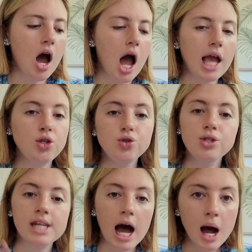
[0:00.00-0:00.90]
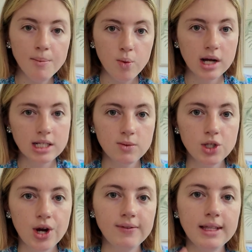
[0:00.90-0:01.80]
I used Up whilst I was
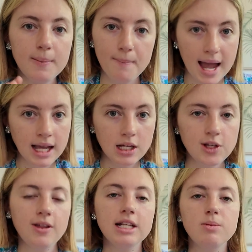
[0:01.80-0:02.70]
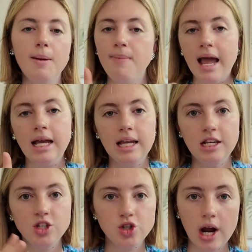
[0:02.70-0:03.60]
traveling, the bank. So that's my bank
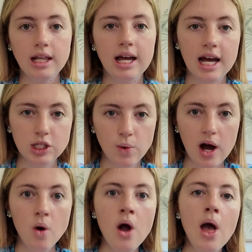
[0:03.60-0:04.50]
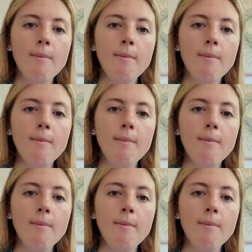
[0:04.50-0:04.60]
in Australia as well,